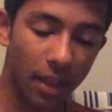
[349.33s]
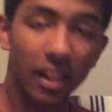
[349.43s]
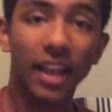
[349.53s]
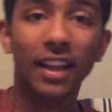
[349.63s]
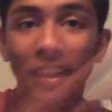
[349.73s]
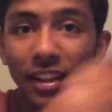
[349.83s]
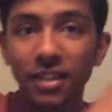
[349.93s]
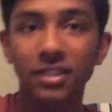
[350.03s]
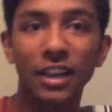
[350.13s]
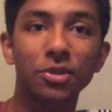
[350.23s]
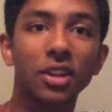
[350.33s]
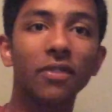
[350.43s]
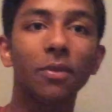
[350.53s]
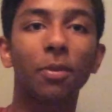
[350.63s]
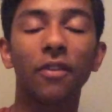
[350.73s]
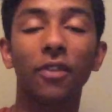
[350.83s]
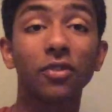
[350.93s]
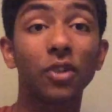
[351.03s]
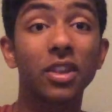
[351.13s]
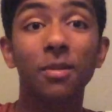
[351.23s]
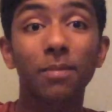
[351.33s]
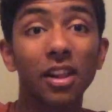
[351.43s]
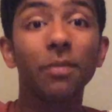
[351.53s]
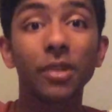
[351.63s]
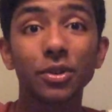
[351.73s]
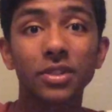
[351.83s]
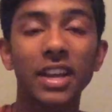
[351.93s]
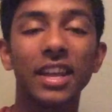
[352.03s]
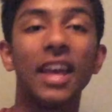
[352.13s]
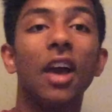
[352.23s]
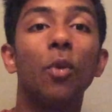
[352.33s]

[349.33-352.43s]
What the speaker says: Like, the substrate level phosphorylation barely produced any.